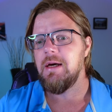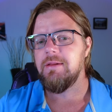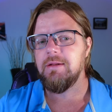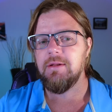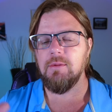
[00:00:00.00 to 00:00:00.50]
I
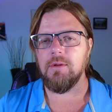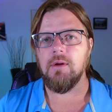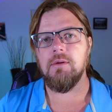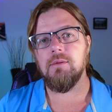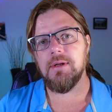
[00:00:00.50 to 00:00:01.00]
think they were
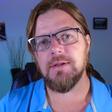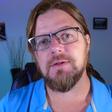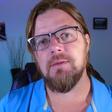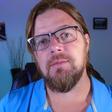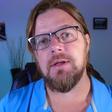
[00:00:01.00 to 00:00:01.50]
lowering
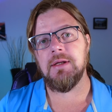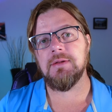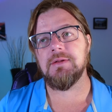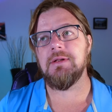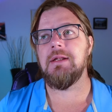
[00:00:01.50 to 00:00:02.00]
some
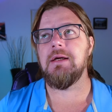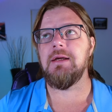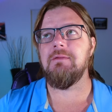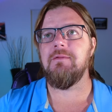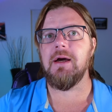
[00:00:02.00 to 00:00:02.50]
things and then they
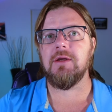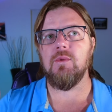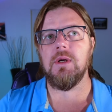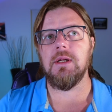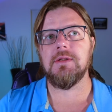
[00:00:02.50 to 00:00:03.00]

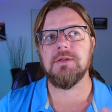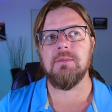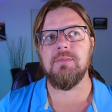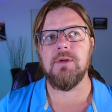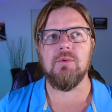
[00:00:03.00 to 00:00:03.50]
evacuated
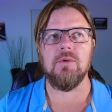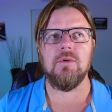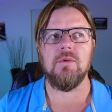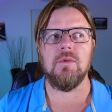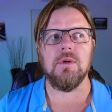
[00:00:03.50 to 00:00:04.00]
some people
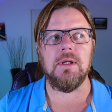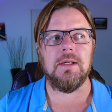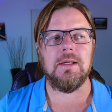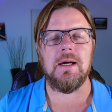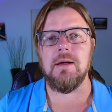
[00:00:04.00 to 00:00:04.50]
who were
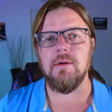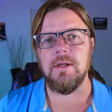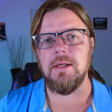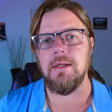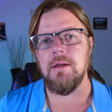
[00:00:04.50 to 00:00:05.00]
in dire
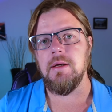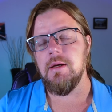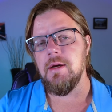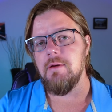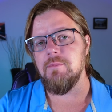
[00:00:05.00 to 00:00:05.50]
need
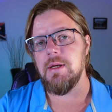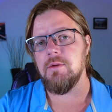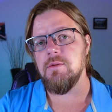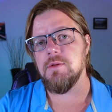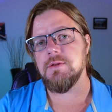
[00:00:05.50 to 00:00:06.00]
of
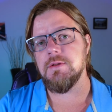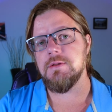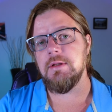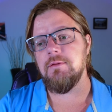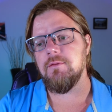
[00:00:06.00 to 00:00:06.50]
medical
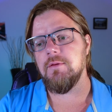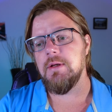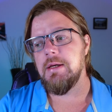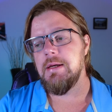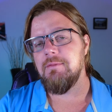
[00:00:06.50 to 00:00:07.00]
assistance
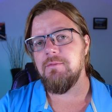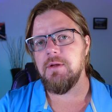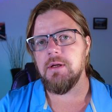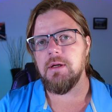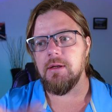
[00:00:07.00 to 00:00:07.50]

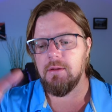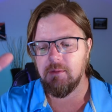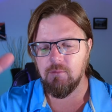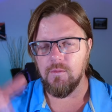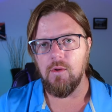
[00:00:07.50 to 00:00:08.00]
via
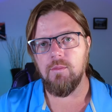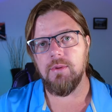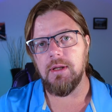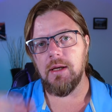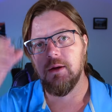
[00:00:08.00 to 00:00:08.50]
rope
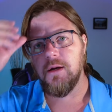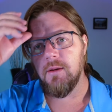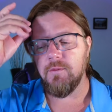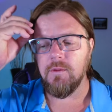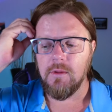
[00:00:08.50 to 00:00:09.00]
and
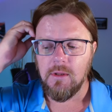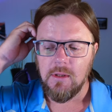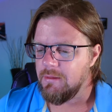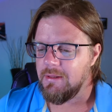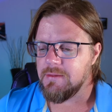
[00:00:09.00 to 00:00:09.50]
helicopter.
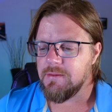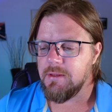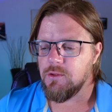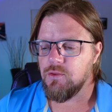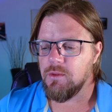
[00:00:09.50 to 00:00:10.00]
The
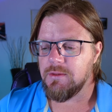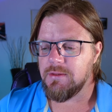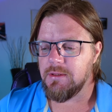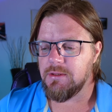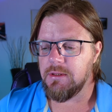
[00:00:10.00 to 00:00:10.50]
incident drew
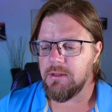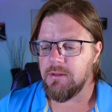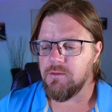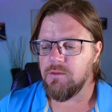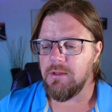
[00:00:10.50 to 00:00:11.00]

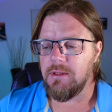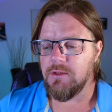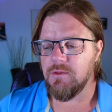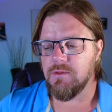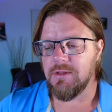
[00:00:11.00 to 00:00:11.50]
attention to the
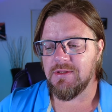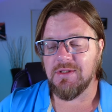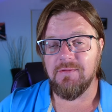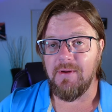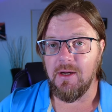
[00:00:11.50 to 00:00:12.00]
issues such
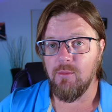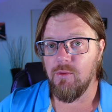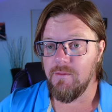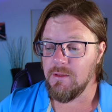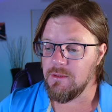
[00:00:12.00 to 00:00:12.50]
as fire
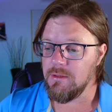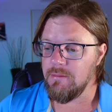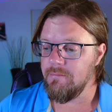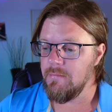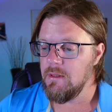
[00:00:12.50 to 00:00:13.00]
prevention,